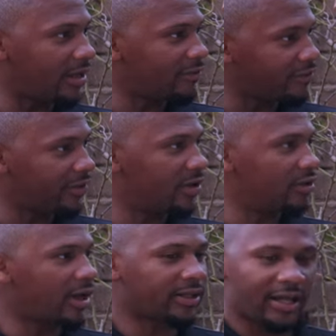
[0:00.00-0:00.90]
like
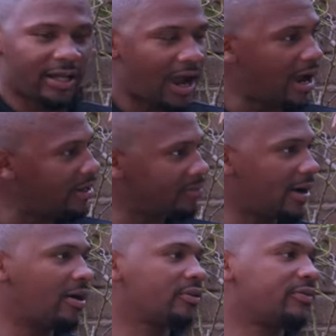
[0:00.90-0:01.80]
feel like the cotton
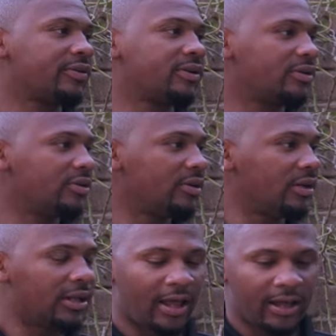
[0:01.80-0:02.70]
mouth,
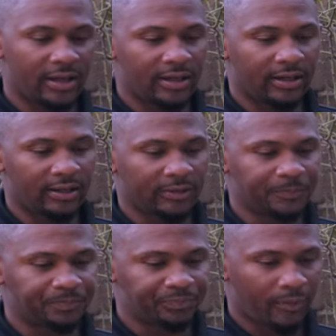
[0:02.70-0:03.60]

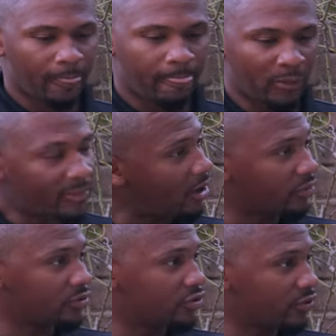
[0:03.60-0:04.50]
their
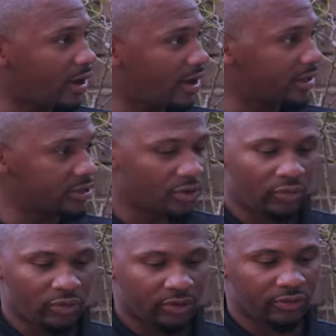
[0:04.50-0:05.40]
mouth was dry. So
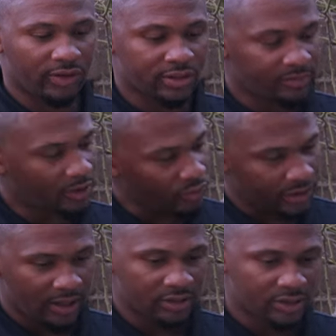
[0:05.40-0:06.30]
I wanted to create something that
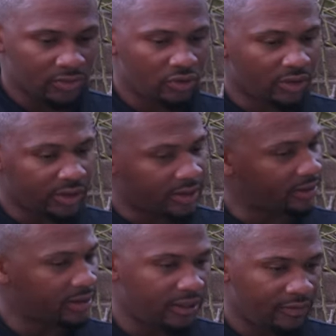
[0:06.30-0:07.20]
went down smooth and
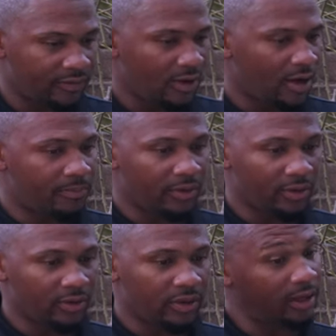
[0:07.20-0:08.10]
didn't leave a
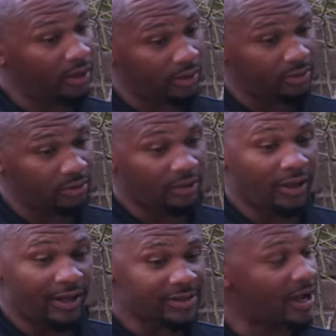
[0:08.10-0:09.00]
burn and
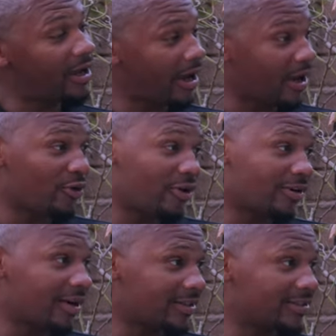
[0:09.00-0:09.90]
has high alcohol
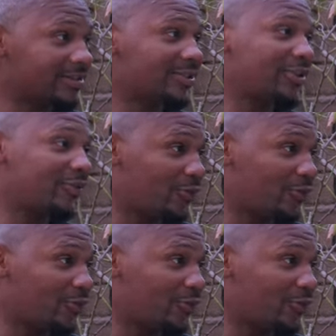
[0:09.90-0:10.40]
content, so you can